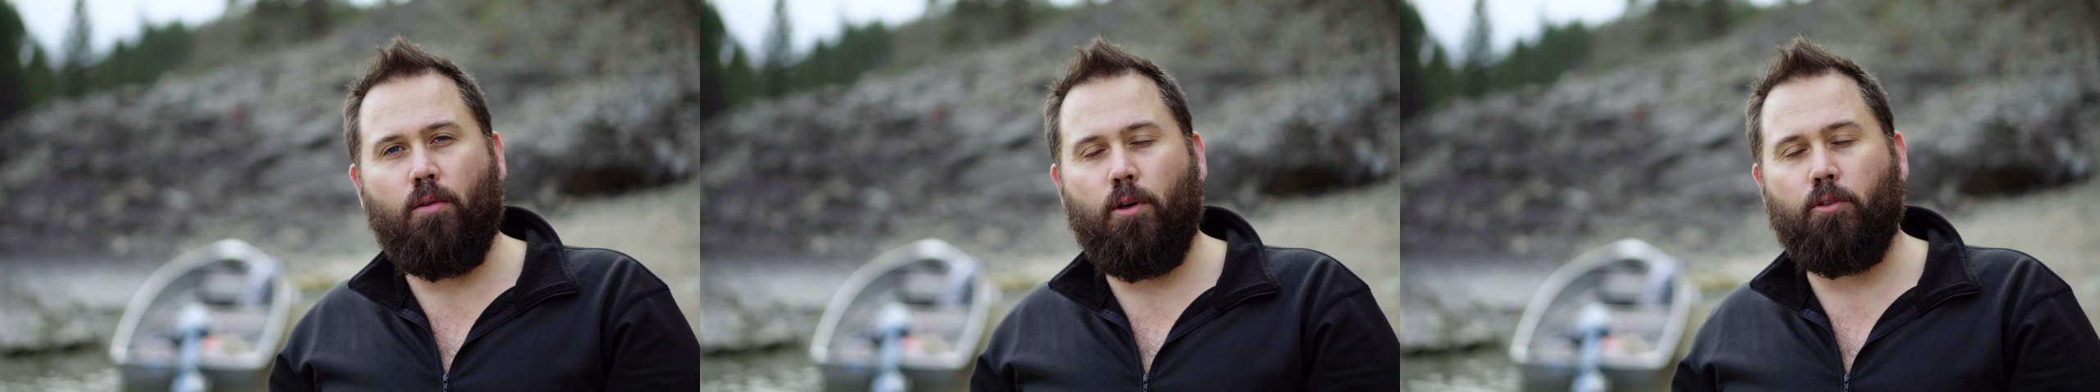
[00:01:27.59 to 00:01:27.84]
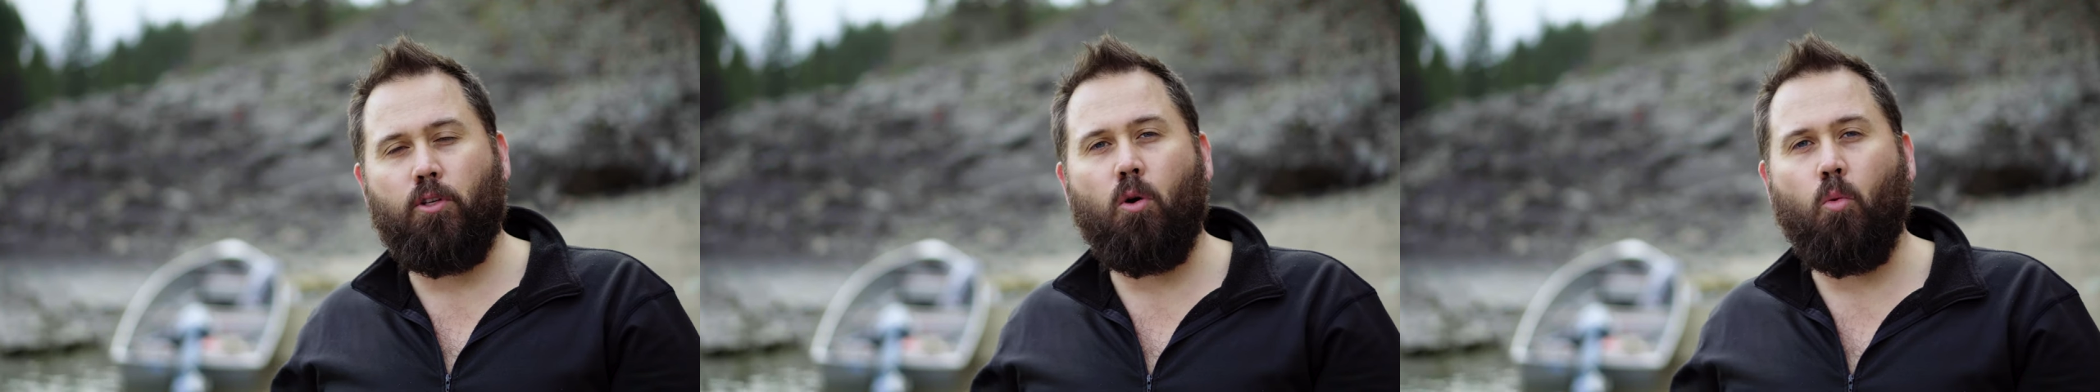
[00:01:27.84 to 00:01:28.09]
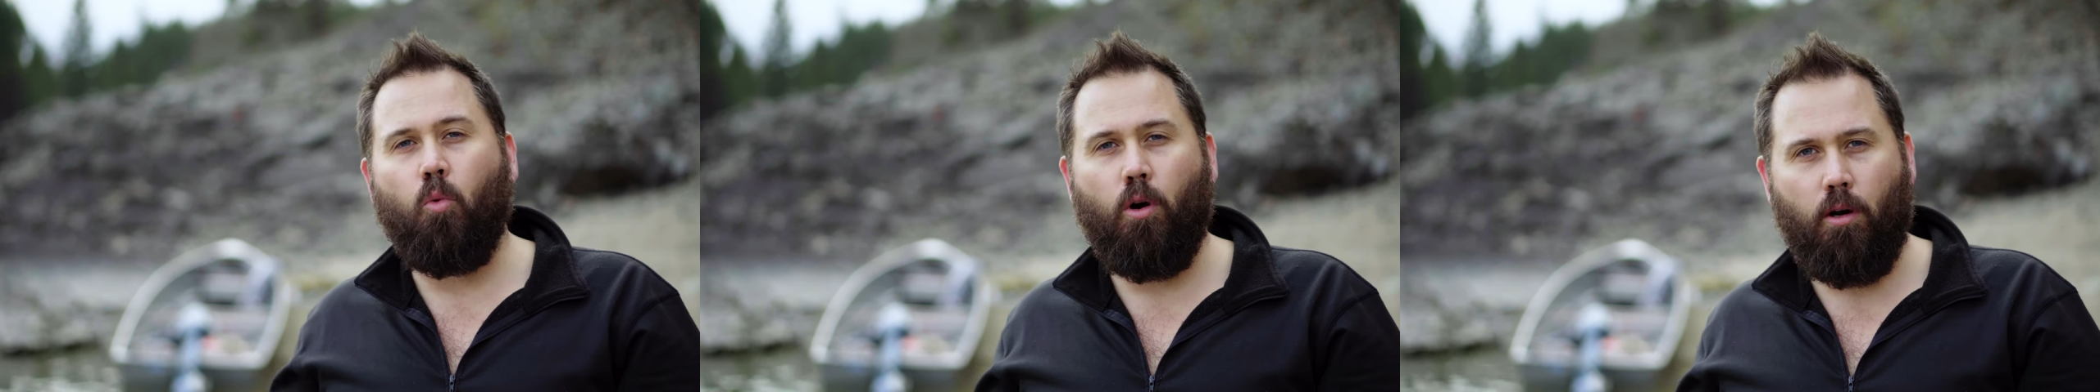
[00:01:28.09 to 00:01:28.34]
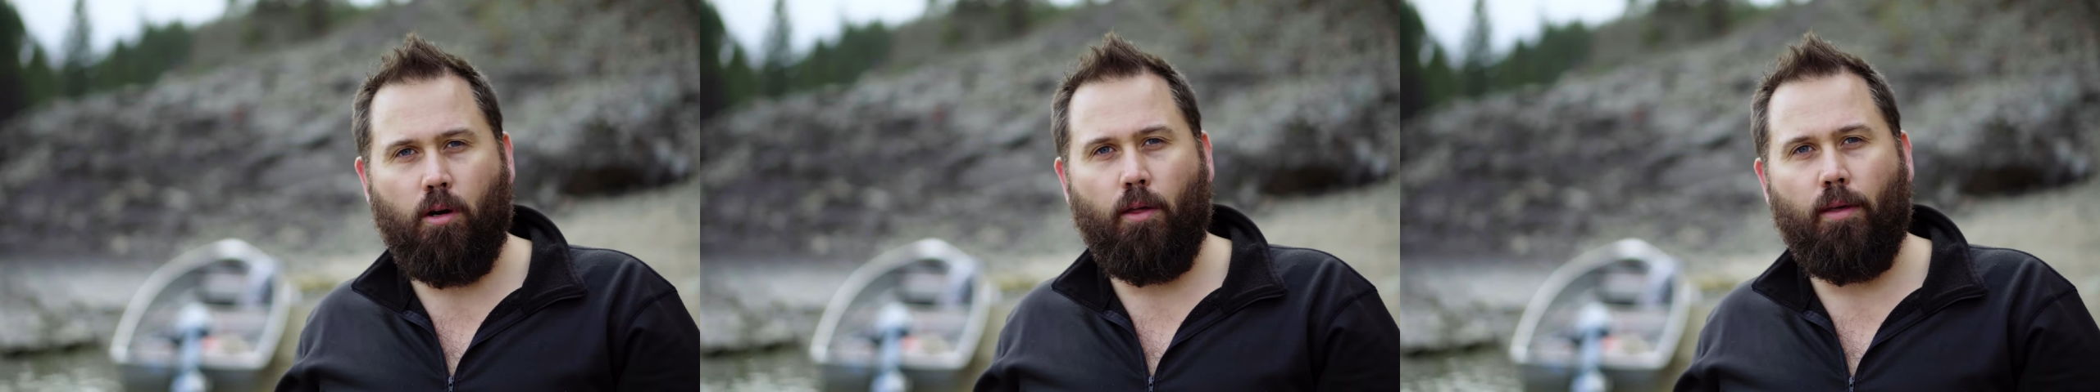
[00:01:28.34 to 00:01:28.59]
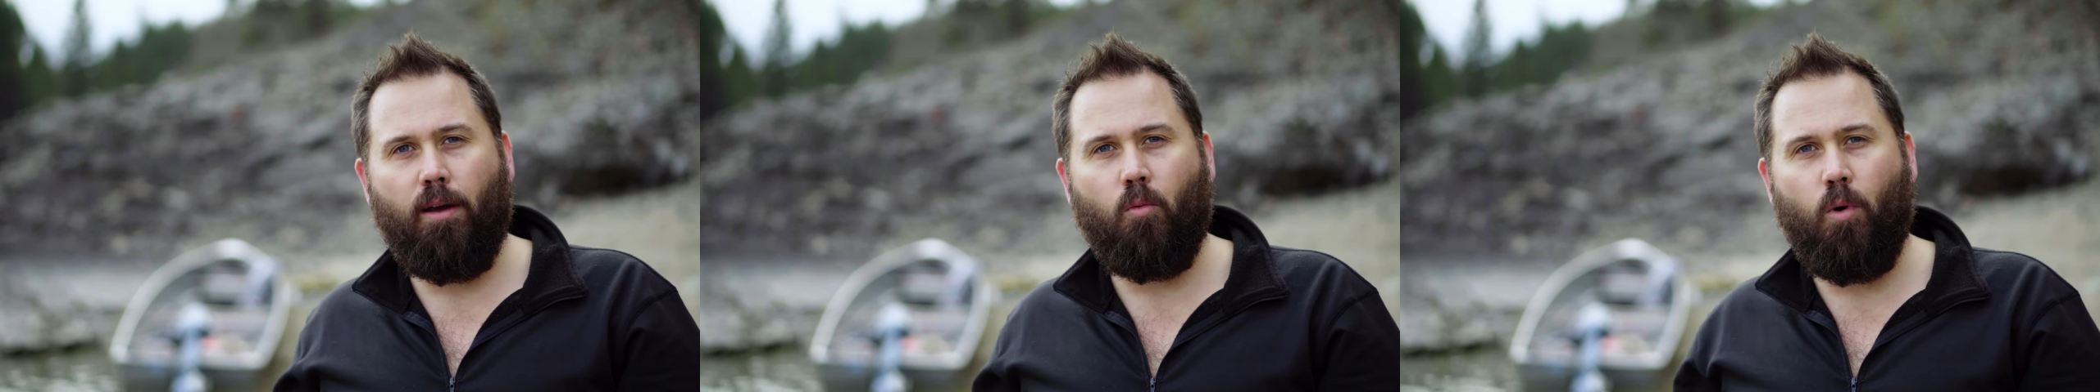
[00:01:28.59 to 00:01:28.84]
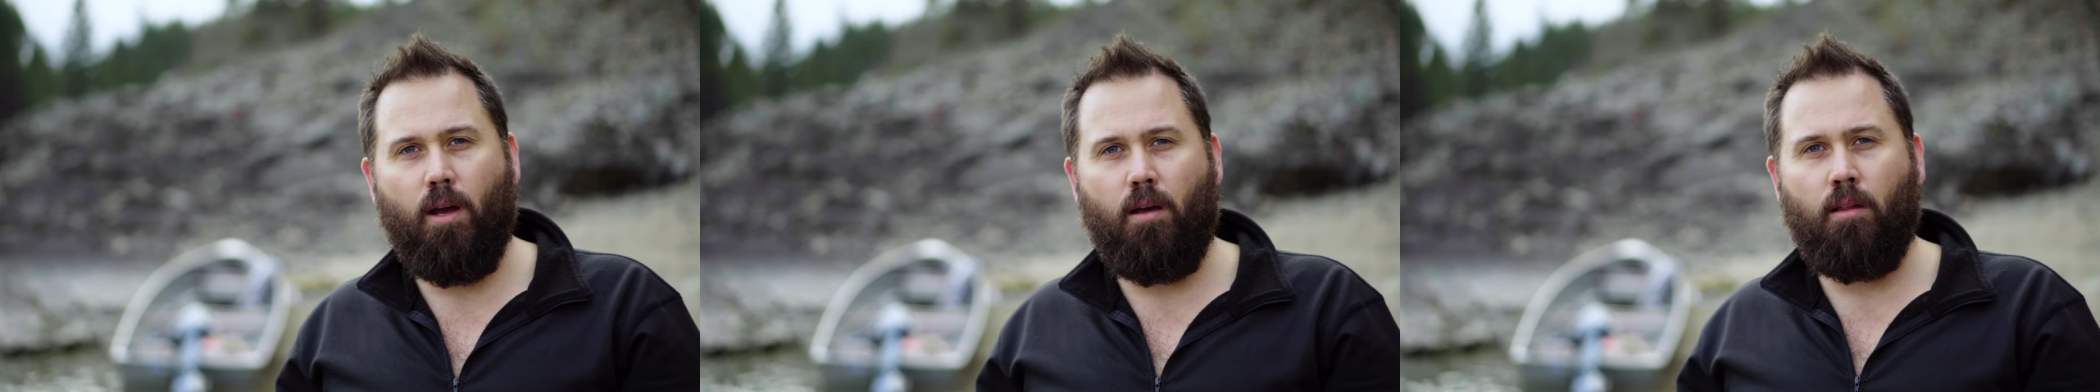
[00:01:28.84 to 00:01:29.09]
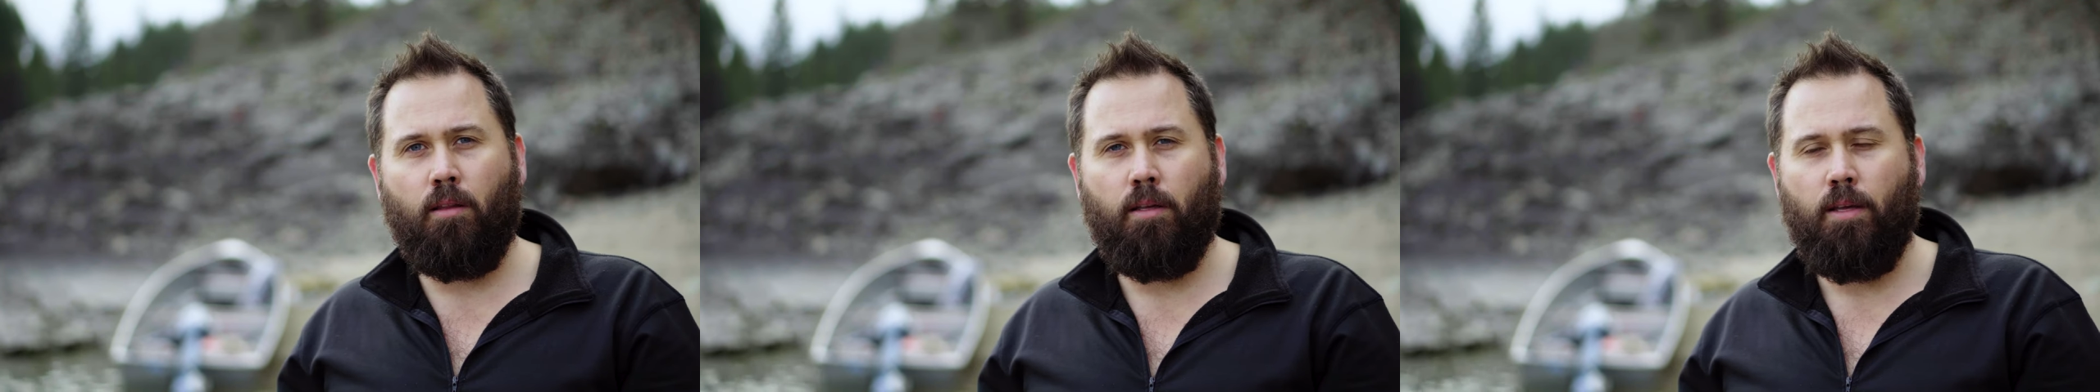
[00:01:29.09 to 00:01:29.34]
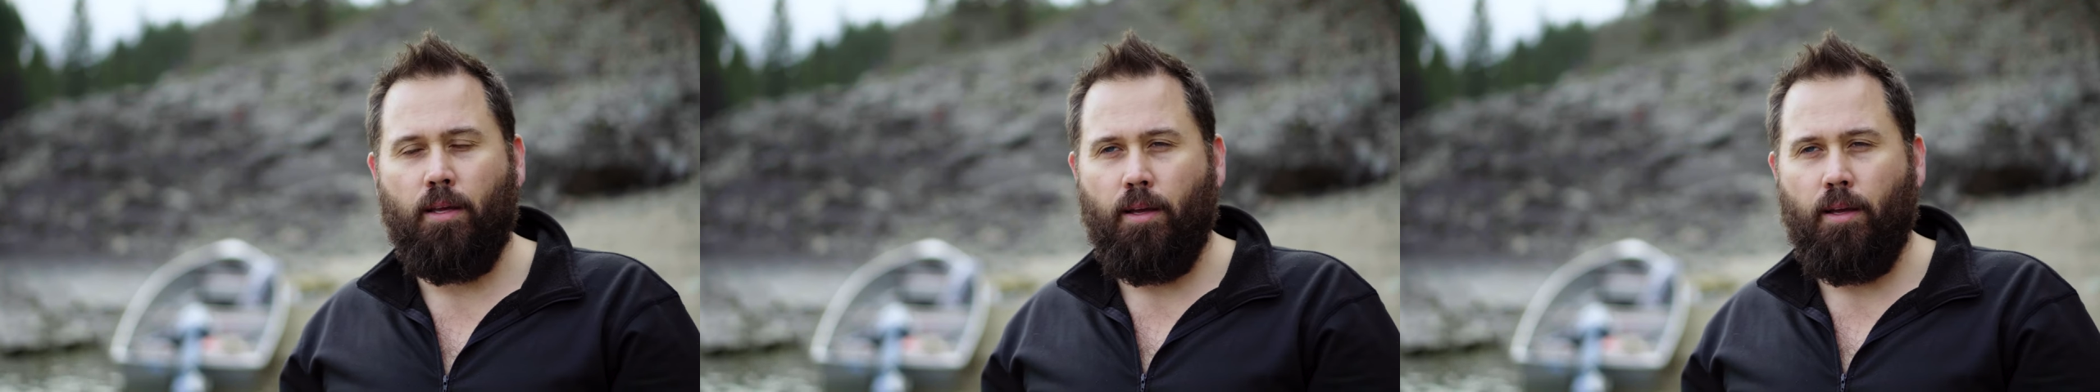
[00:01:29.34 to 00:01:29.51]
those don't work all that well.